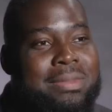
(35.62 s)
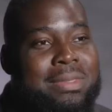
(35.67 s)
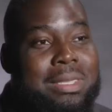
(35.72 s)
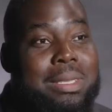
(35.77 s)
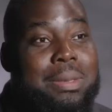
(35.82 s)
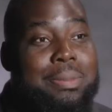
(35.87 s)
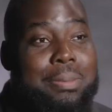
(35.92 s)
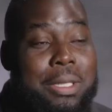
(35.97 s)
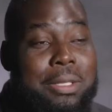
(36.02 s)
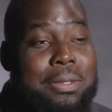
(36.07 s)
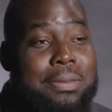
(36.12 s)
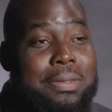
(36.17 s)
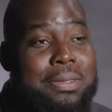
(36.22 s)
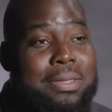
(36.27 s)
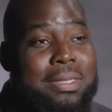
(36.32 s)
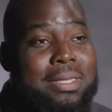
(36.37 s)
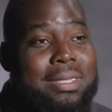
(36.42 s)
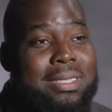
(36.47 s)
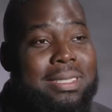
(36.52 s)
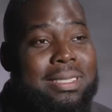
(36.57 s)
It does look yeah. like
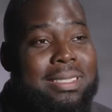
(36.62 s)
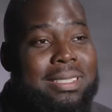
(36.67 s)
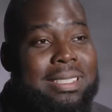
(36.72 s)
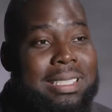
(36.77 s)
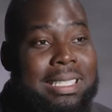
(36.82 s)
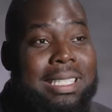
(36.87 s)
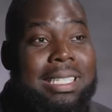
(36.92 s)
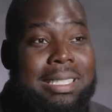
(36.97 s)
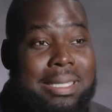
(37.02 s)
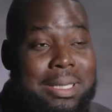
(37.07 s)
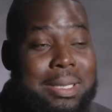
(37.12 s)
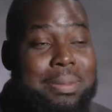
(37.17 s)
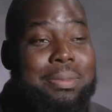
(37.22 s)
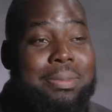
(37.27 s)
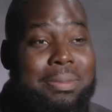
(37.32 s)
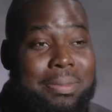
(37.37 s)
a museum a little yeah. bit, right?